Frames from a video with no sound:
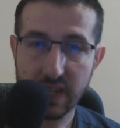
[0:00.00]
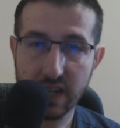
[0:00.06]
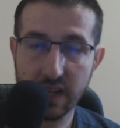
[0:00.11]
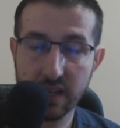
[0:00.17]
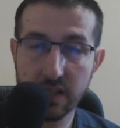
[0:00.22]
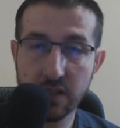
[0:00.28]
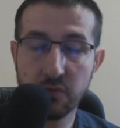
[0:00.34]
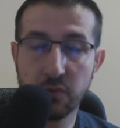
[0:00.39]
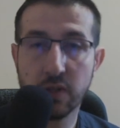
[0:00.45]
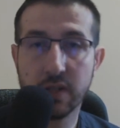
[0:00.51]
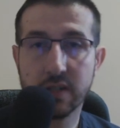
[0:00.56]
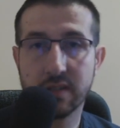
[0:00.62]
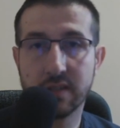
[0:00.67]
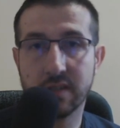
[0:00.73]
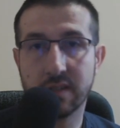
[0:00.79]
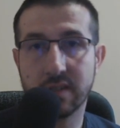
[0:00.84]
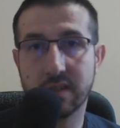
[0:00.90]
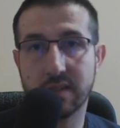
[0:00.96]
If we
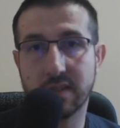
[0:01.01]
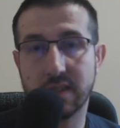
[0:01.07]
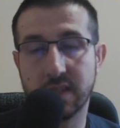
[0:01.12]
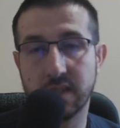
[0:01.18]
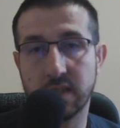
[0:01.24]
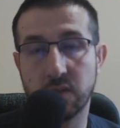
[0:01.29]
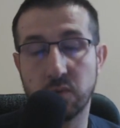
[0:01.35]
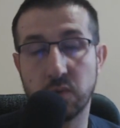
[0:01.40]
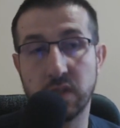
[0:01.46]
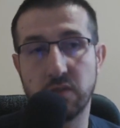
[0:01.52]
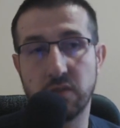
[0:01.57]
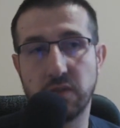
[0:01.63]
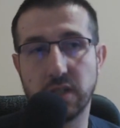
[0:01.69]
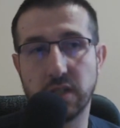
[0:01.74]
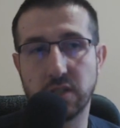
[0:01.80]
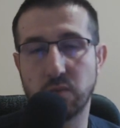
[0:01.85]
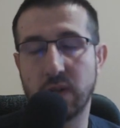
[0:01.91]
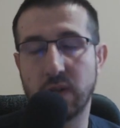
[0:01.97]
are starting with the
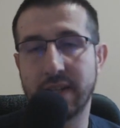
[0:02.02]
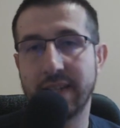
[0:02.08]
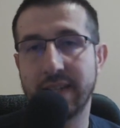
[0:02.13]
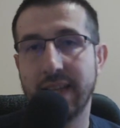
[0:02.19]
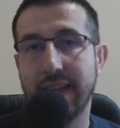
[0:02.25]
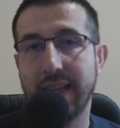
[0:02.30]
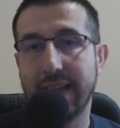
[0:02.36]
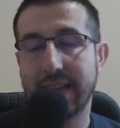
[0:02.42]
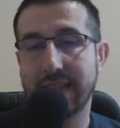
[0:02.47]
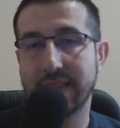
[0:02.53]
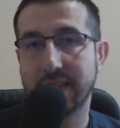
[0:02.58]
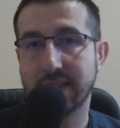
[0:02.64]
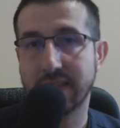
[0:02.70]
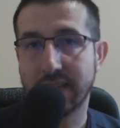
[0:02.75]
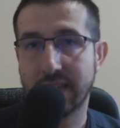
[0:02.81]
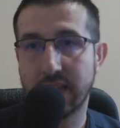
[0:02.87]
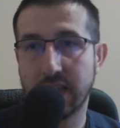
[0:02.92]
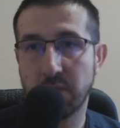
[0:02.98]
first one, and that's
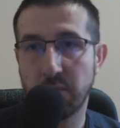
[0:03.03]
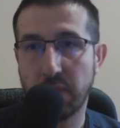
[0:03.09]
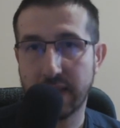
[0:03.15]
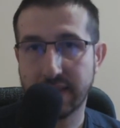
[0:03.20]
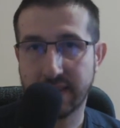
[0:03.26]
the Ki Blast